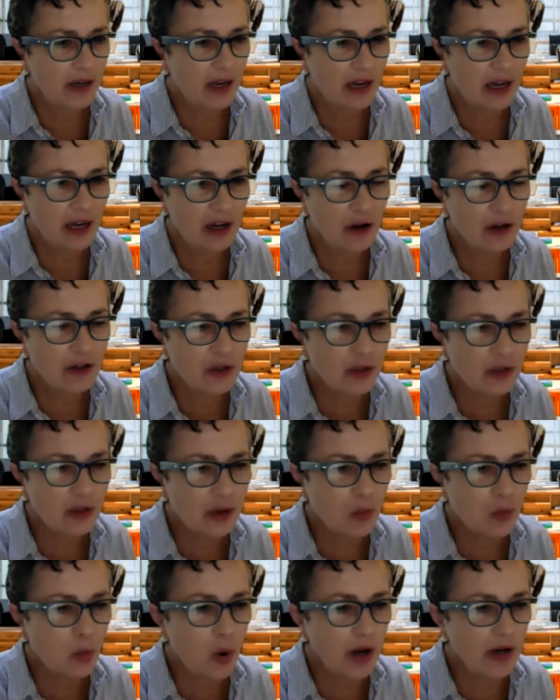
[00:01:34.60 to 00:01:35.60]
And also like
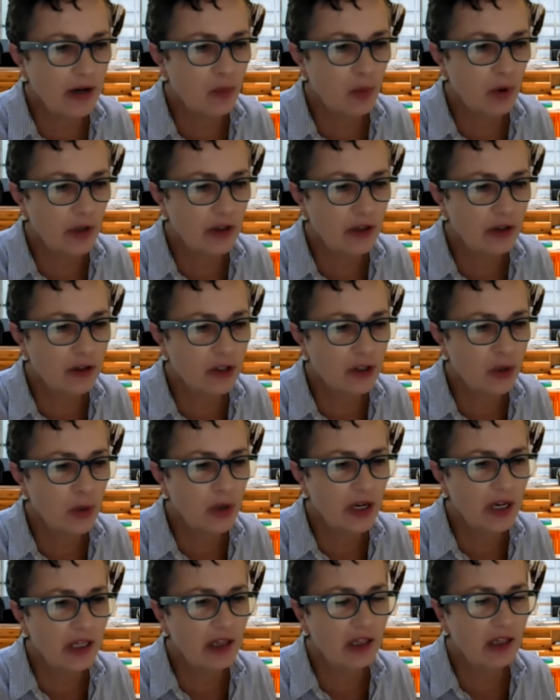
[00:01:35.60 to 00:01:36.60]
what they're
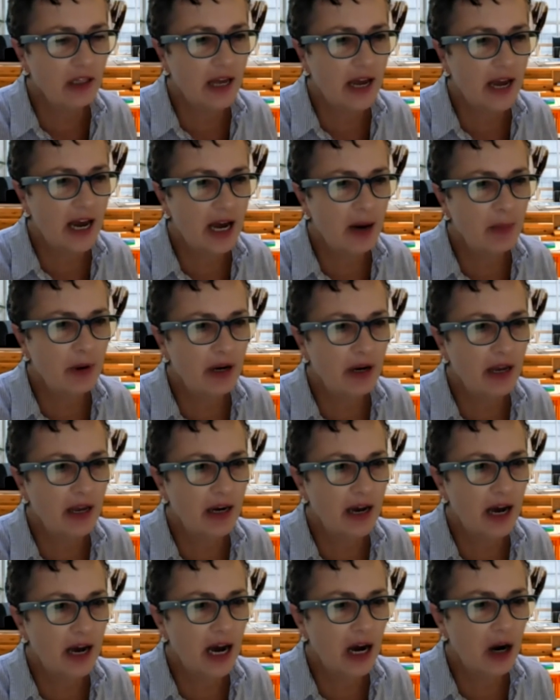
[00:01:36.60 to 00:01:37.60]
doing in the lab and
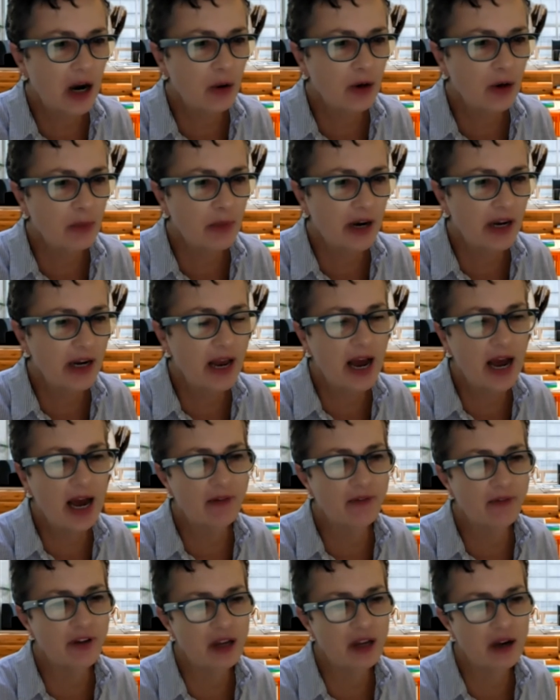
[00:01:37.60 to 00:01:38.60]
how it might
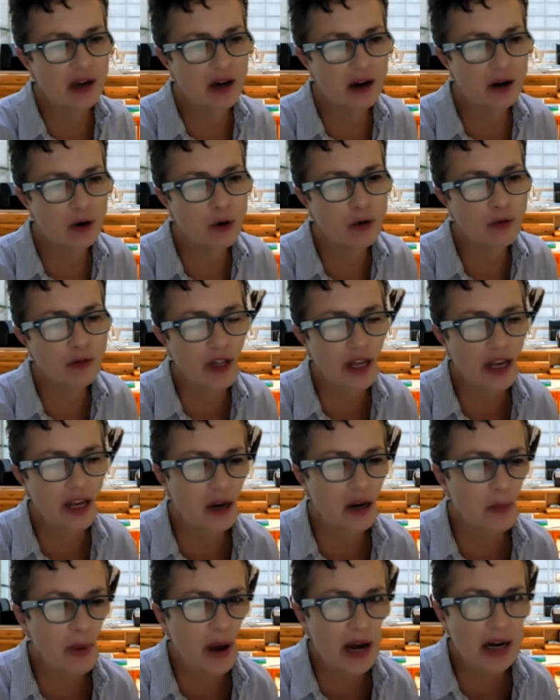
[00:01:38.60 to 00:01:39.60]
have overlay and
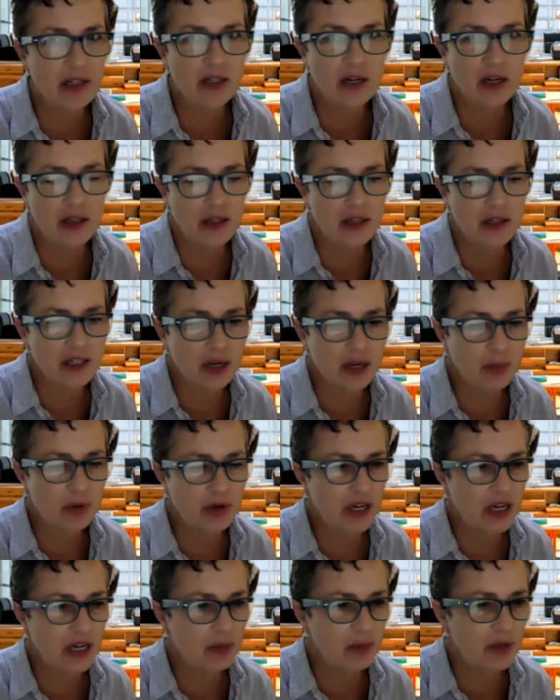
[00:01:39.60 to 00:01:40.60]
impact on the type 1
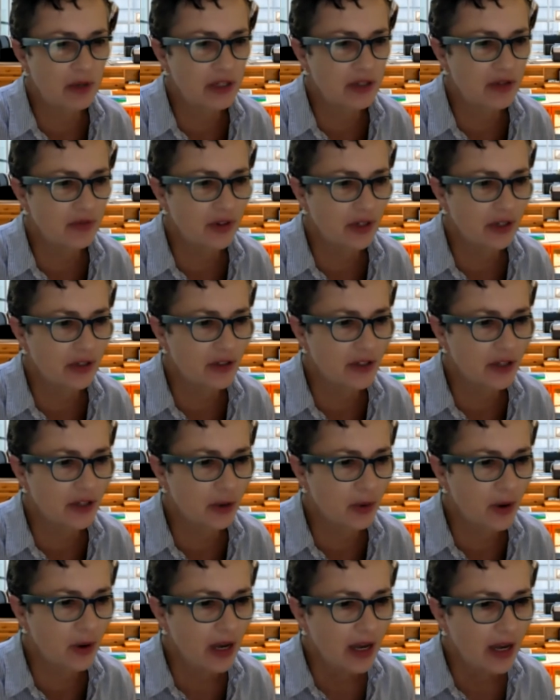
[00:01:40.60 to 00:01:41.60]
diabetes field.
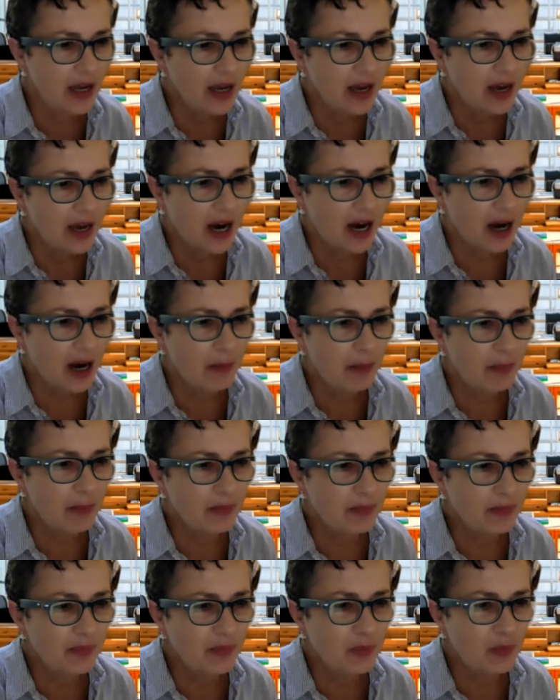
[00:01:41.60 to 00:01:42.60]
So
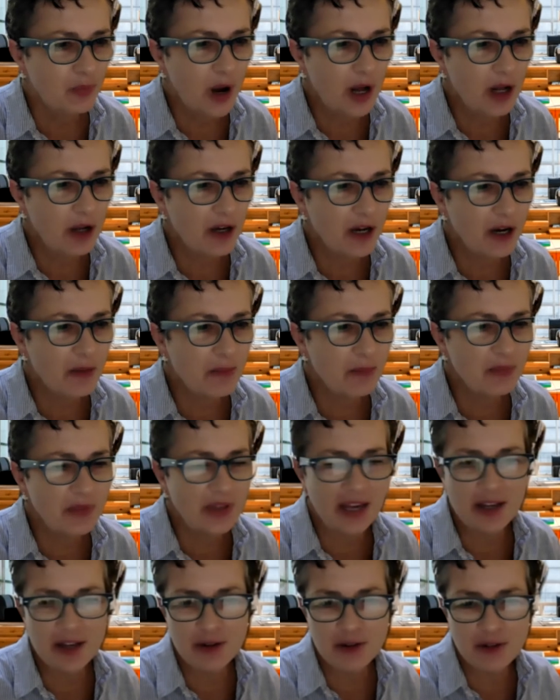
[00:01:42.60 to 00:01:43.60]
welcome.
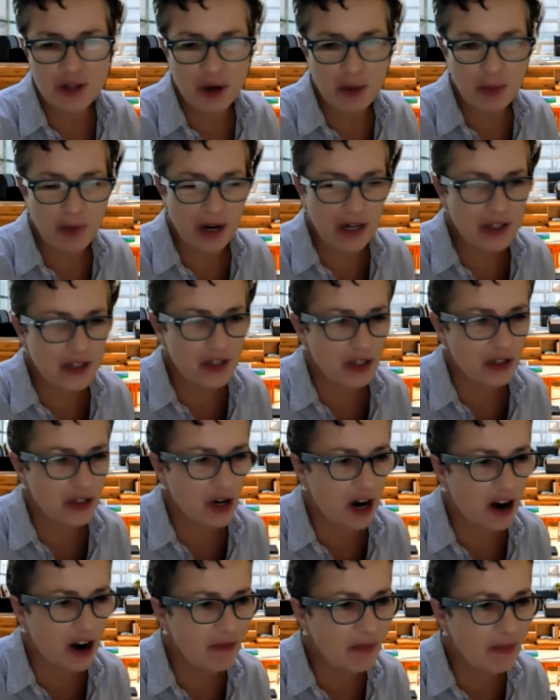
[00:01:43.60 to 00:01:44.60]
Thank you so much, Dr.
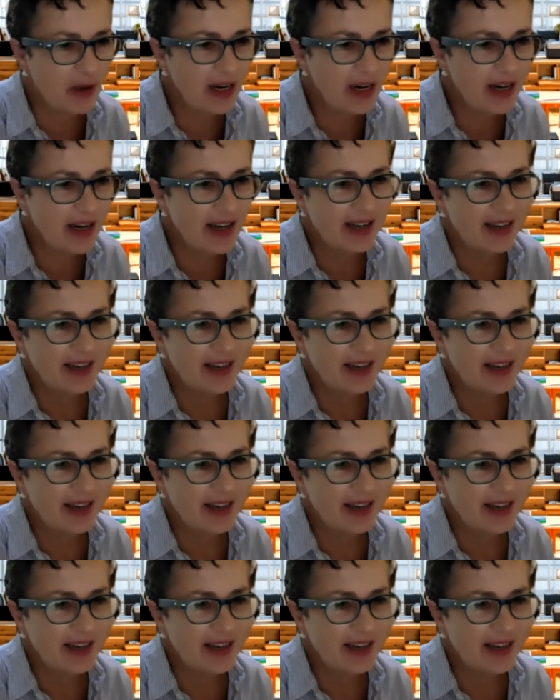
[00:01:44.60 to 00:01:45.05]
Hoffman.